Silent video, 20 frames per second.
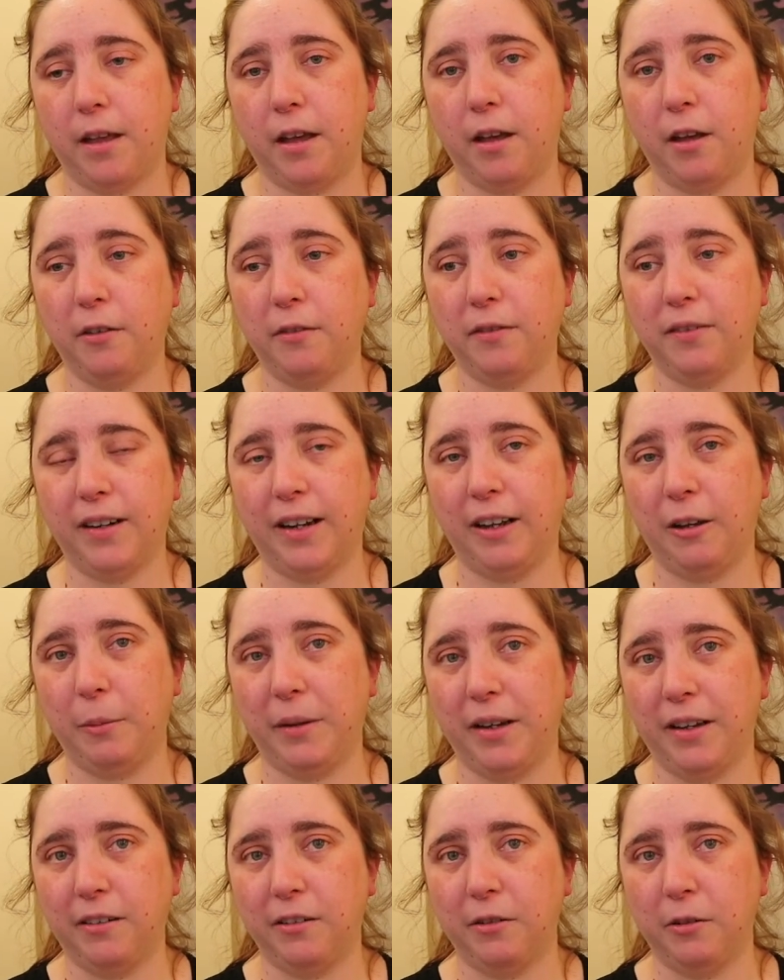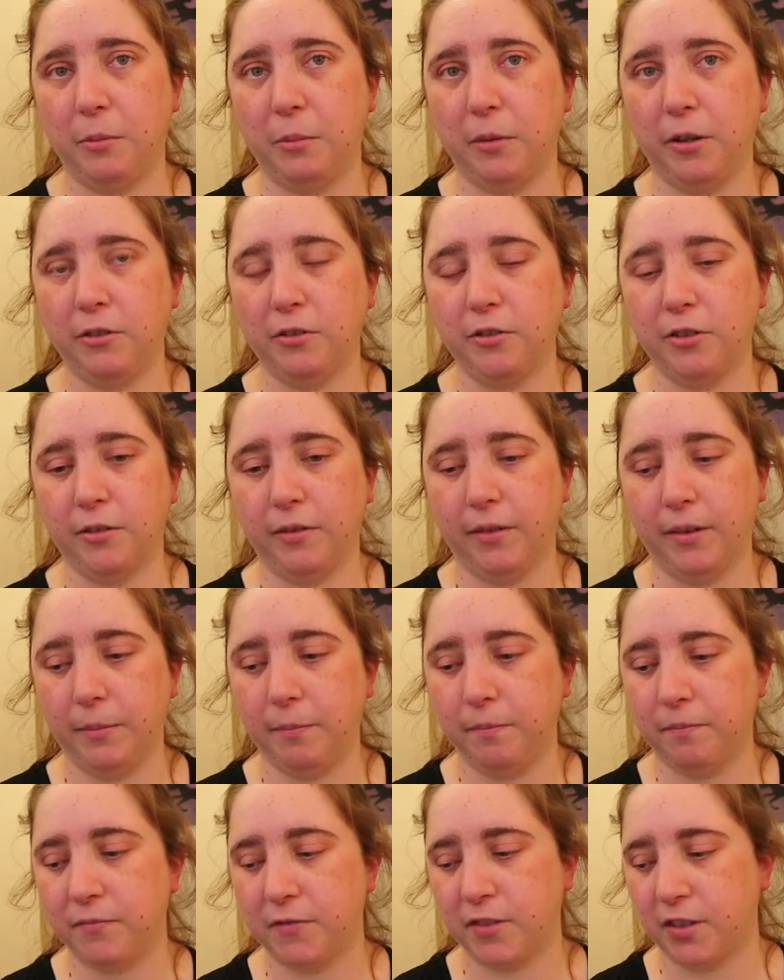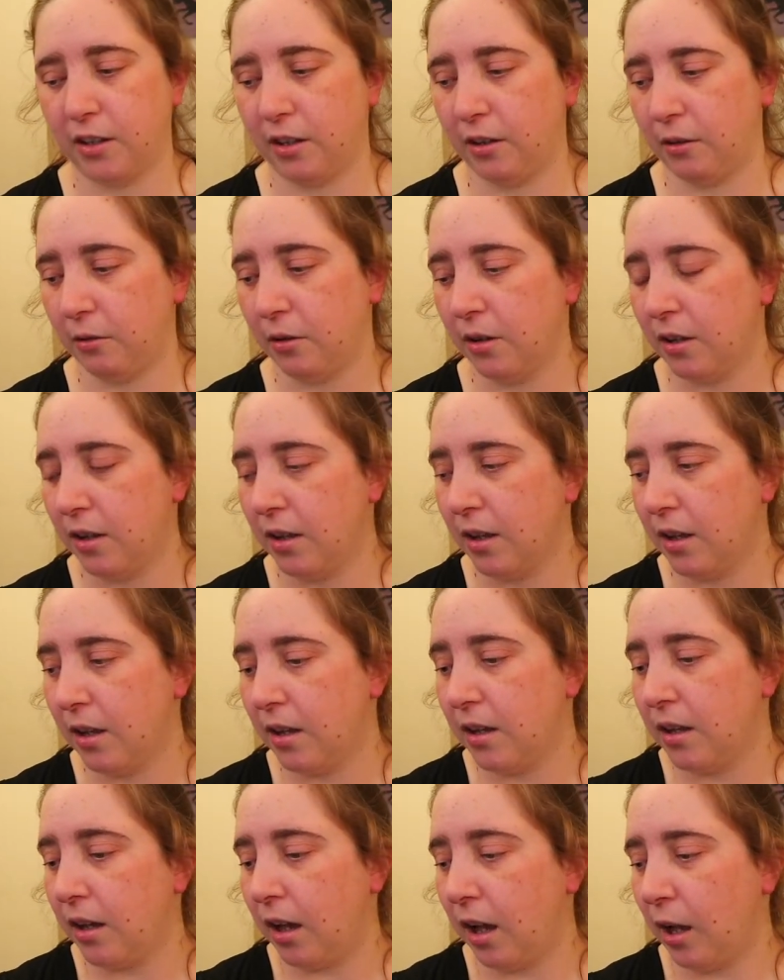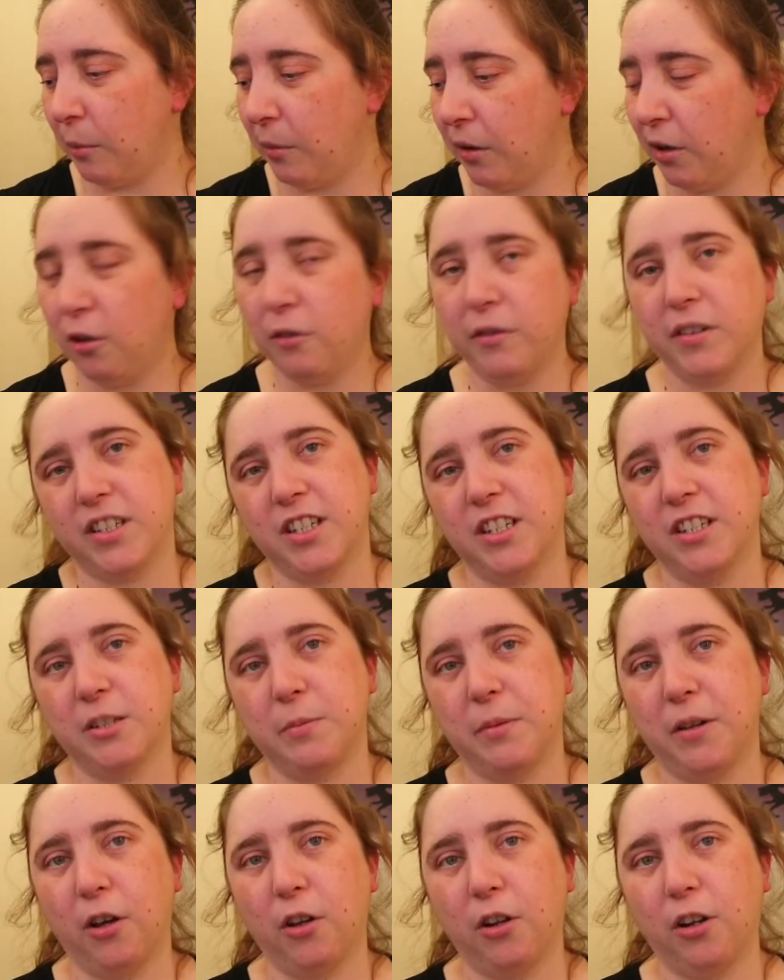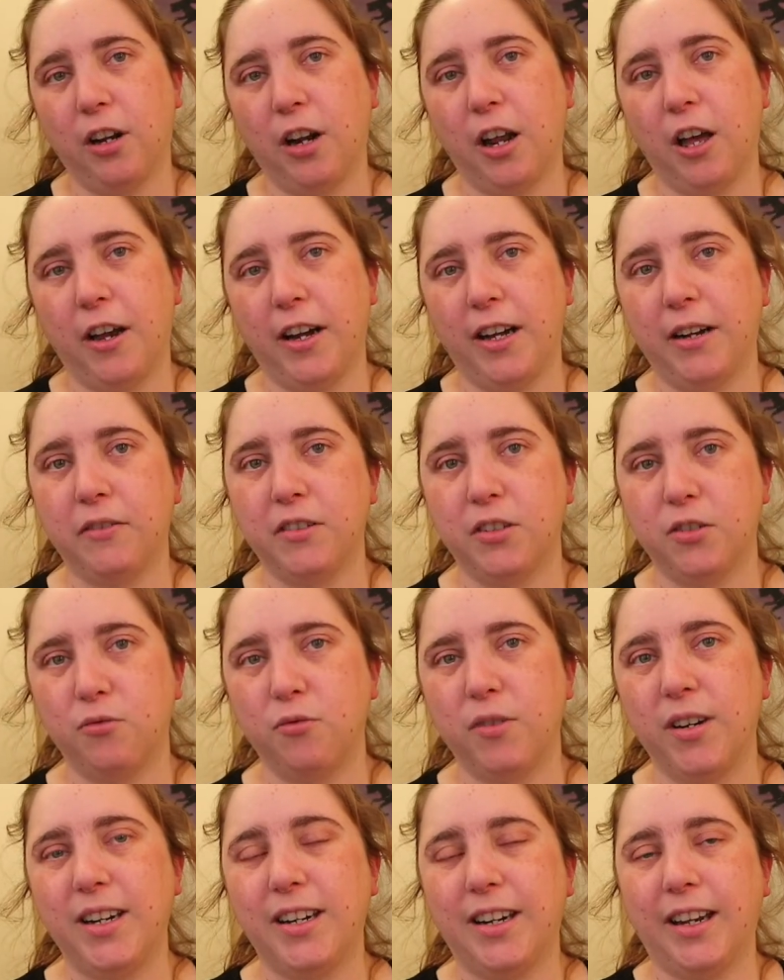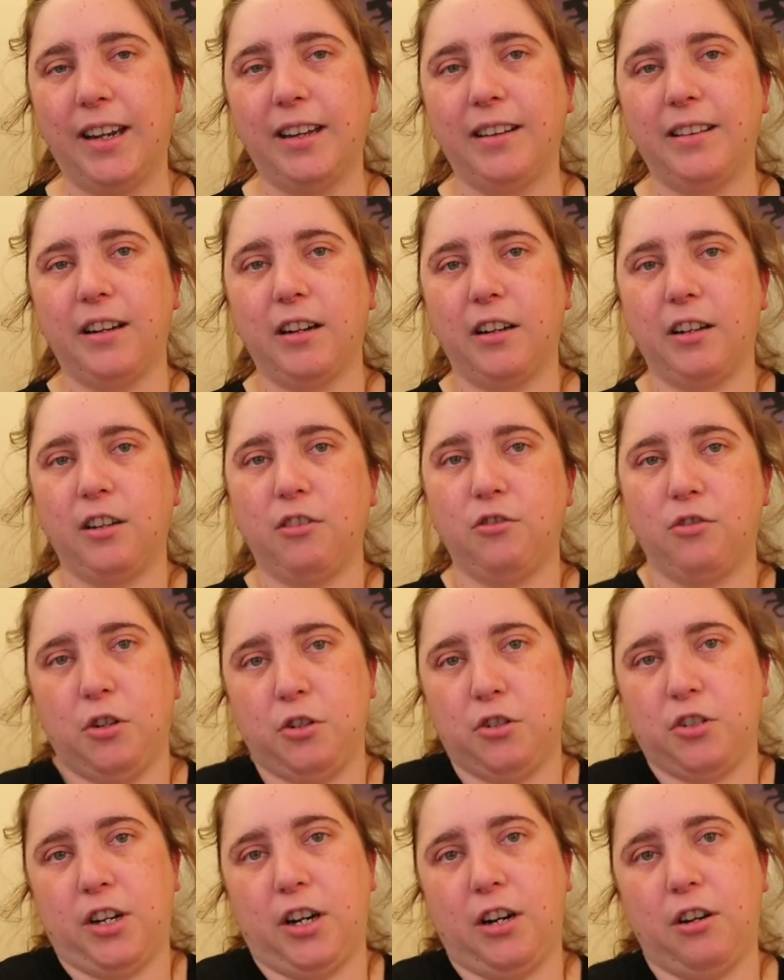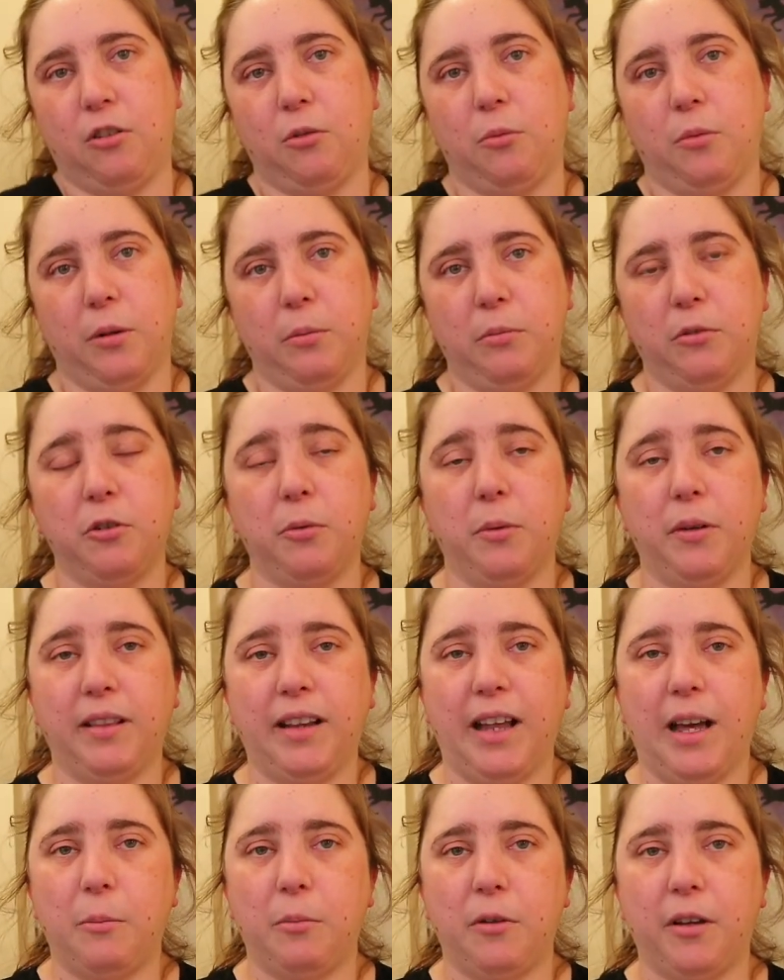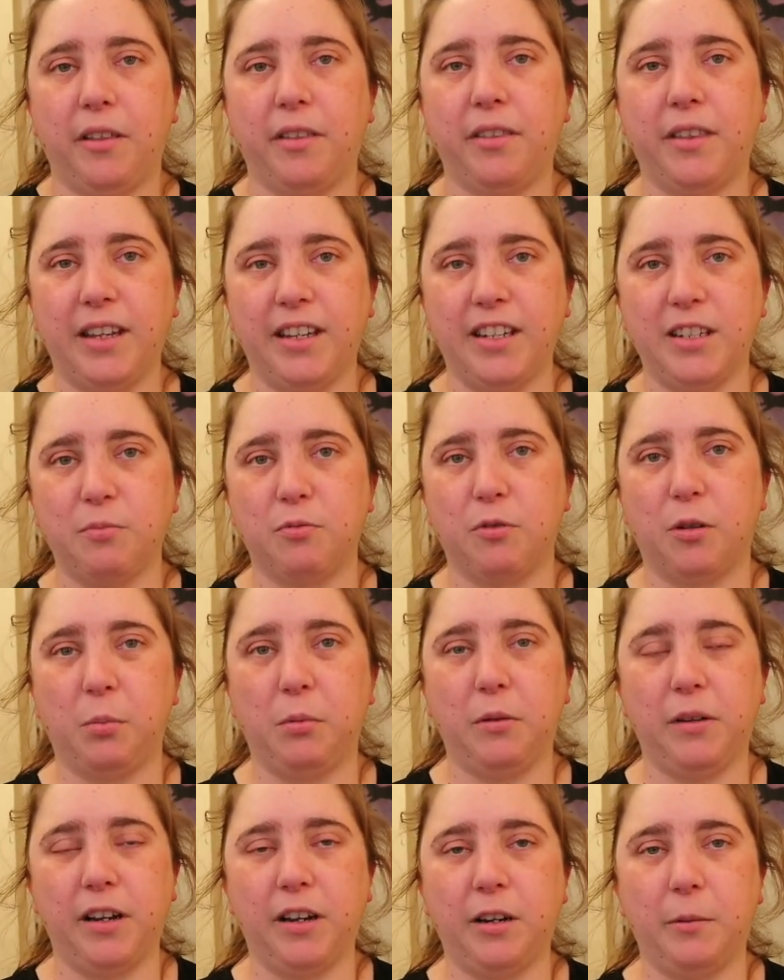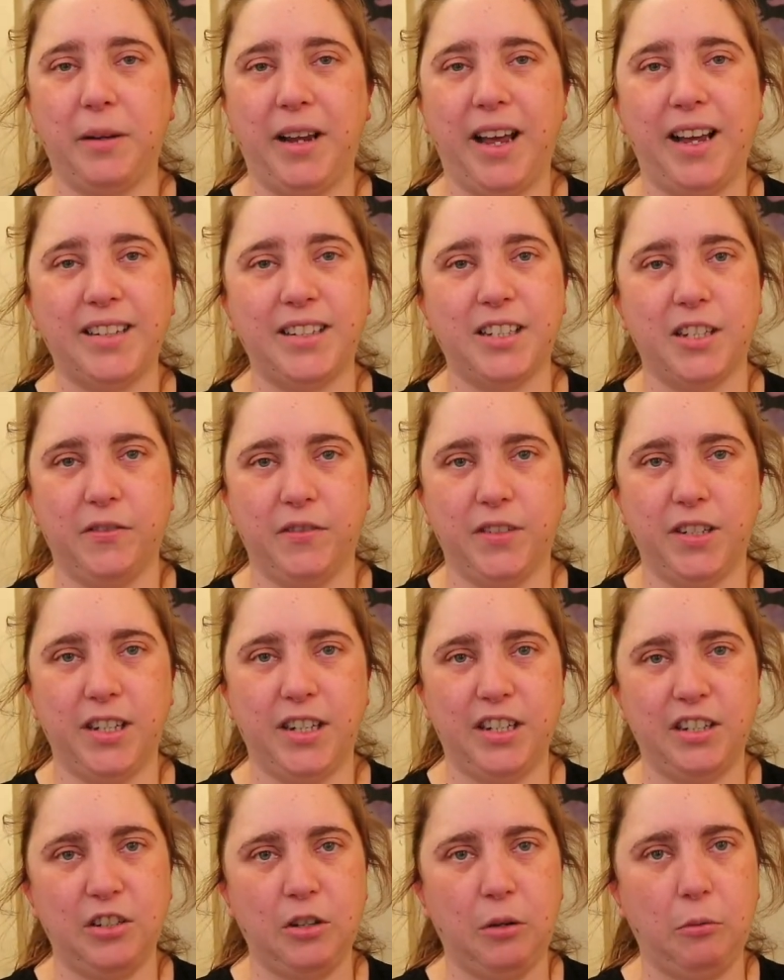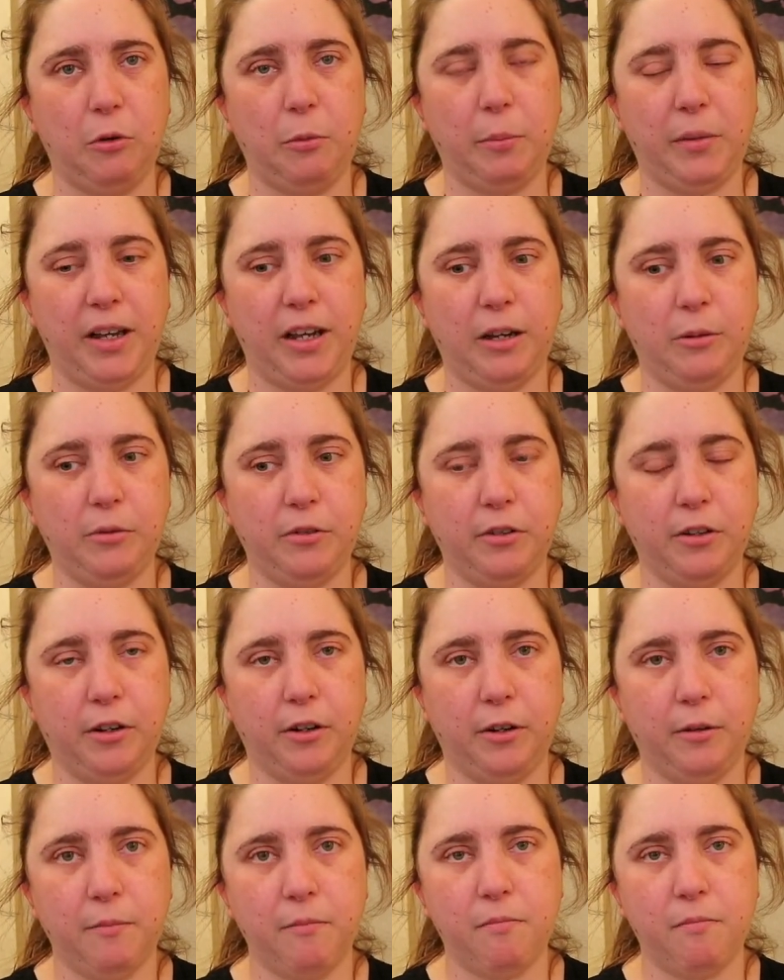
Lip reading: hopefully I'll be able to do most of it. So a lot of it seems to be online. If it's reading, then I can crochet along while I'm doing that, but I think it's probably going to be activities, so I won't be able to.